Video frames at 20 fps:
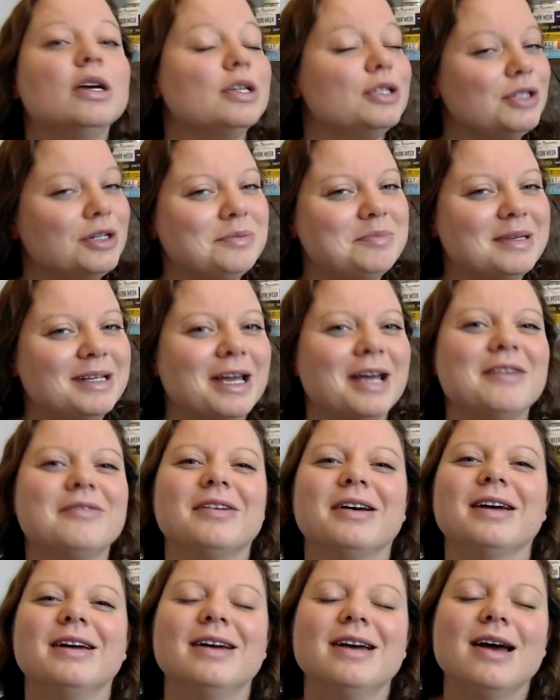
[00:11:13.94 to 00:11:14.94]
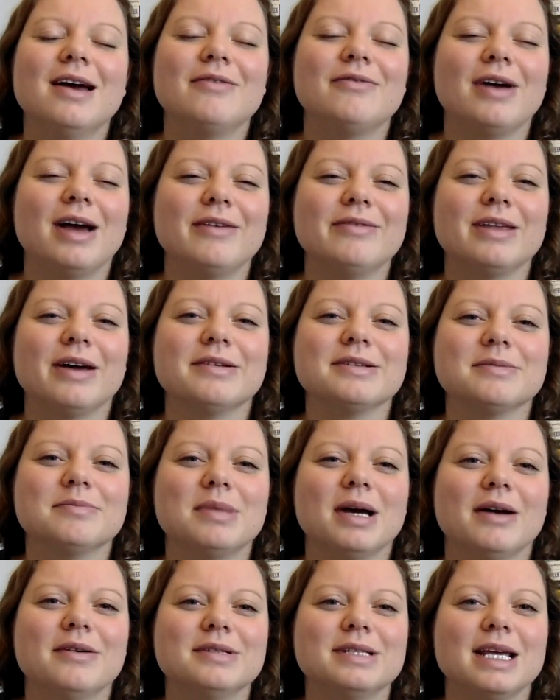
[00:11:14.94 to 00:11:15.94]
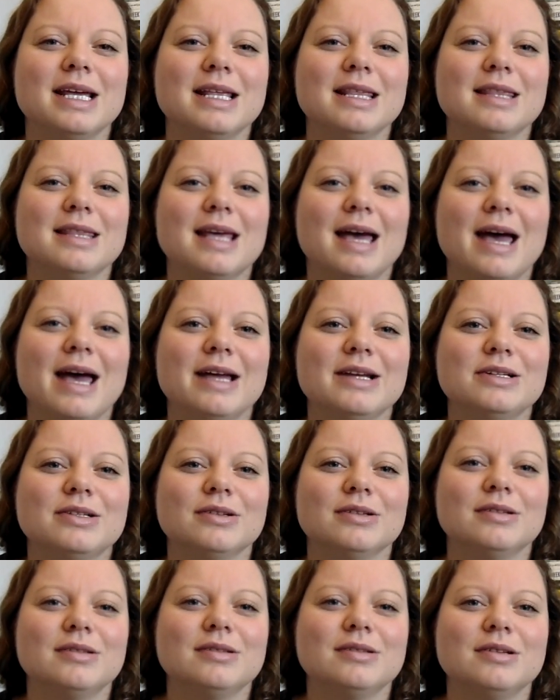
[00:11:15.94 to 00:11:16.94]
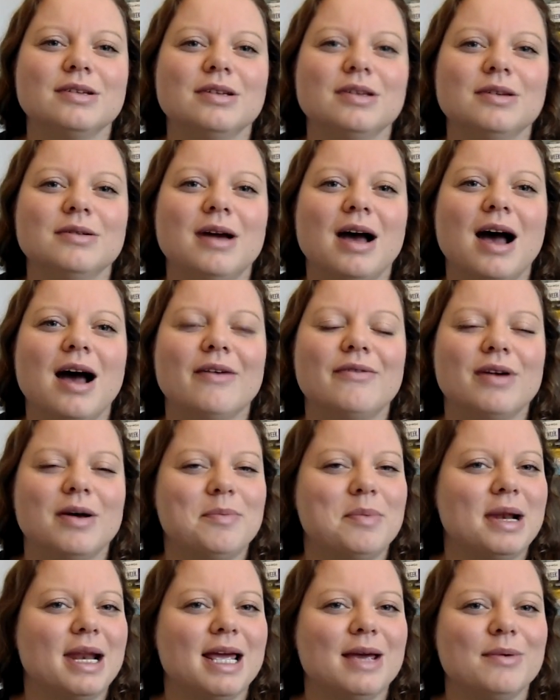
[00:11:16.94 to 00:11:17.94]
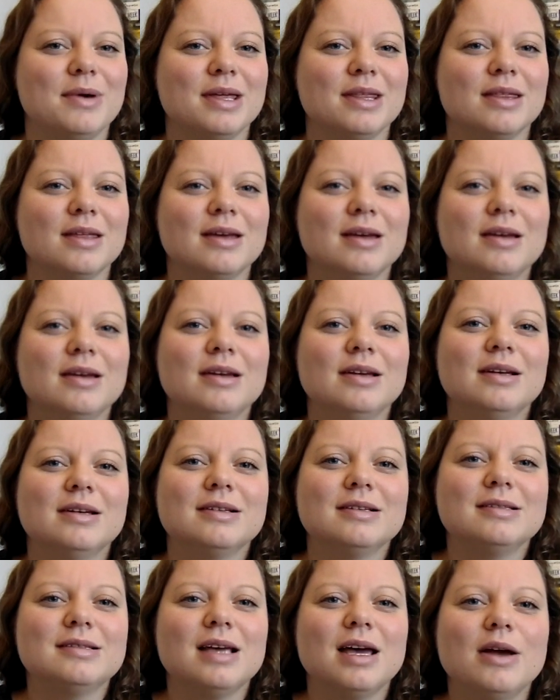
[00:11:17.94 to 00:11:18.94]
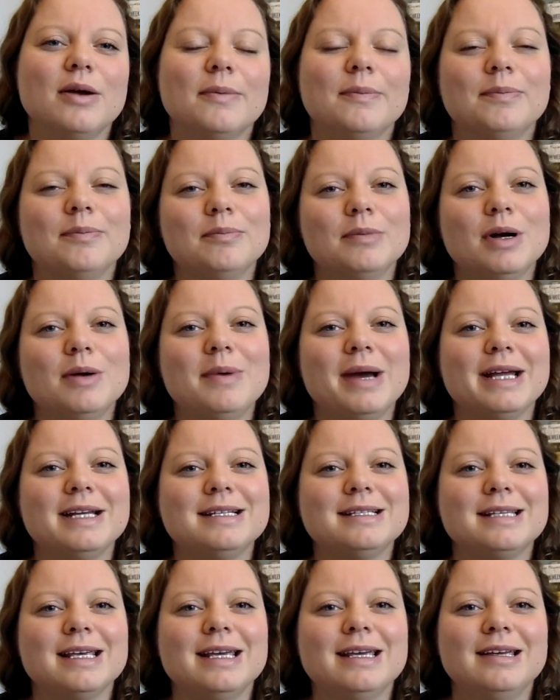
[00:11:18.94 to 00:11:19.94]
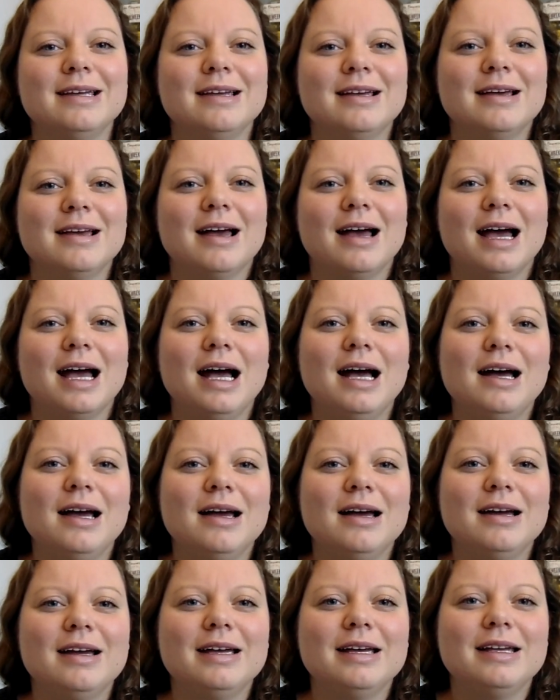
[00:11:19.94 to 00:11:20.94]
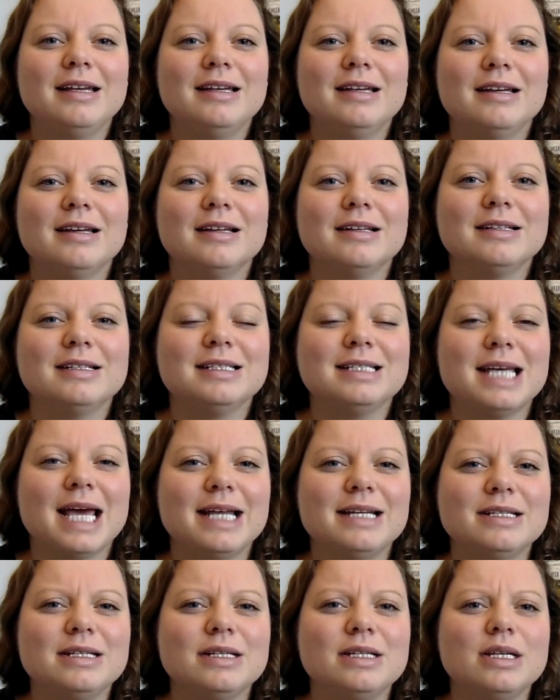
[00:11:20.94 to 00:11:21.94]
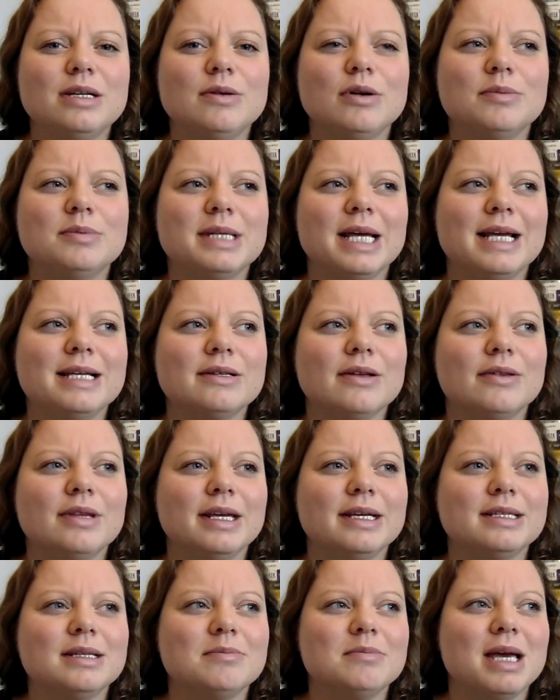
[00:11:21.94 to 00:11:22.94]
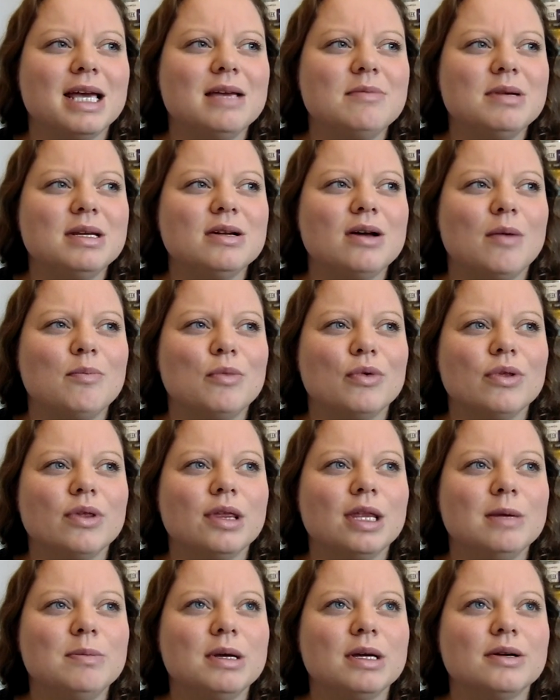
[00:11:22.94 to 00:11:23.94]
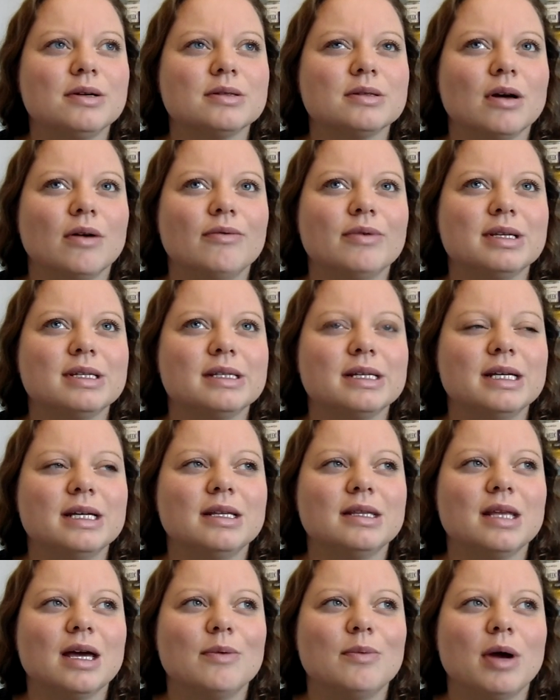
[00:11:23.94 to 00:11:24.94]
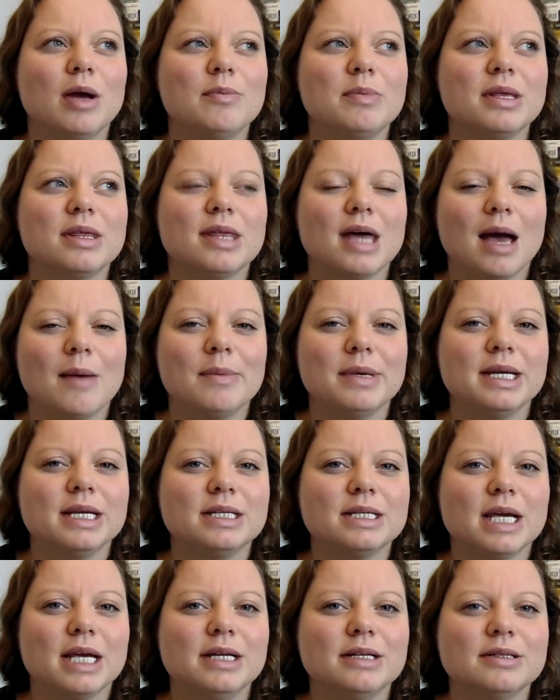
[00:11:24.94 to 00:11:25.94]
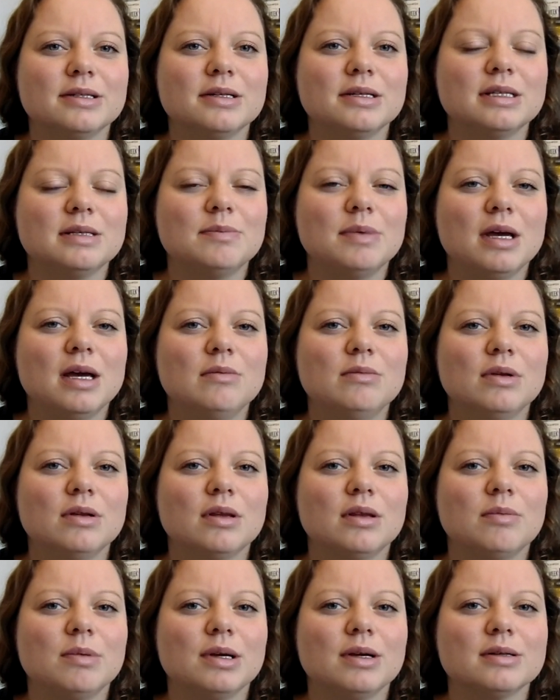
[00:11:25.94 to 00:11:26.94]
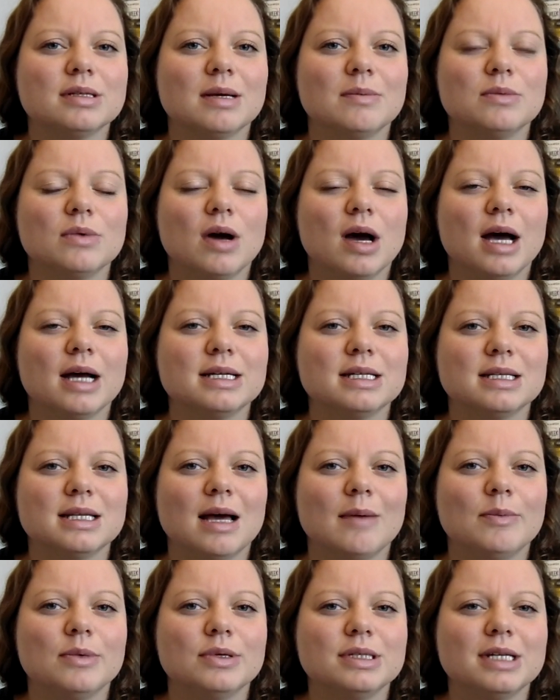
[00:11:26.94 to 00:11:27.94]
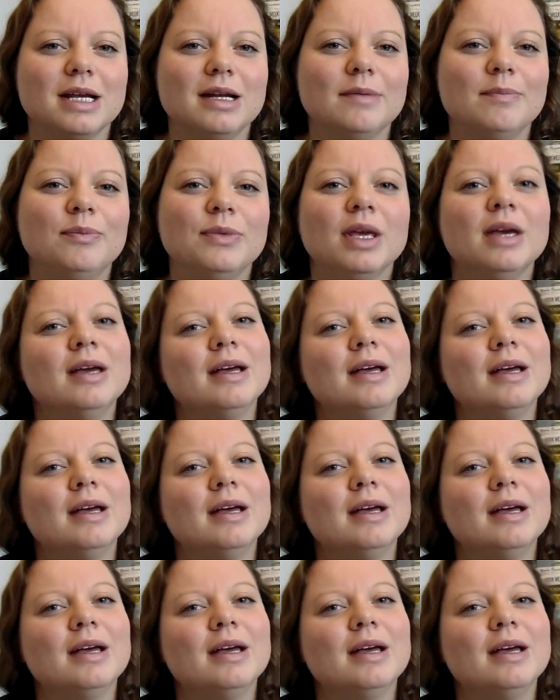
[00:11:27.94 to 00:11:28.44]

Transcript: should be over £5,000 in there just to have a play with. So we'll wait and see. I intend to do updates on this, maybe not monthly because obviously there won't be that many changes per month because I'm not adding that much in.